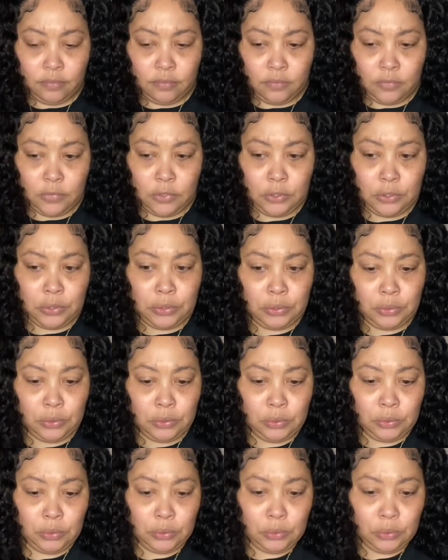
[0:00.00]

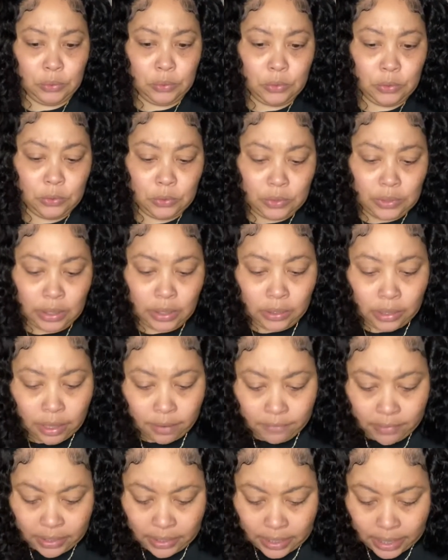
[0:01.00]

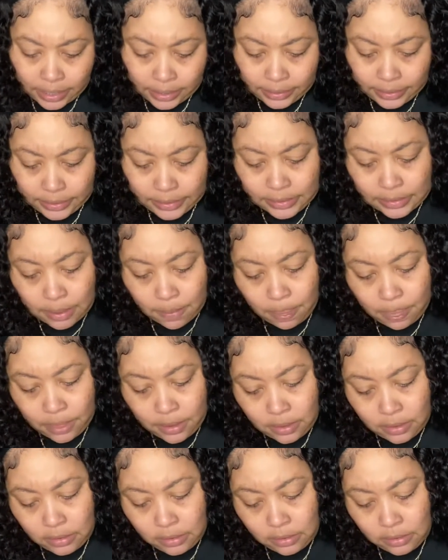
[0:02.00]
$211.90
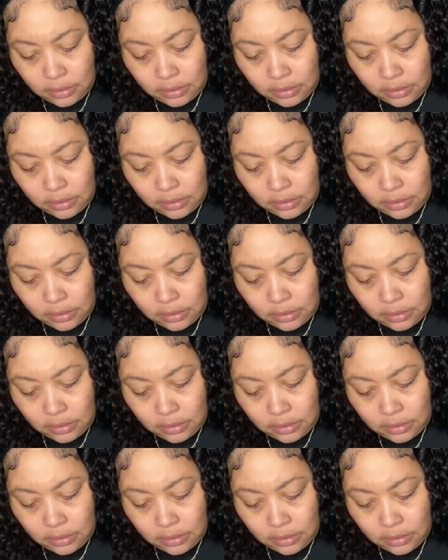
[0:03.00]
something.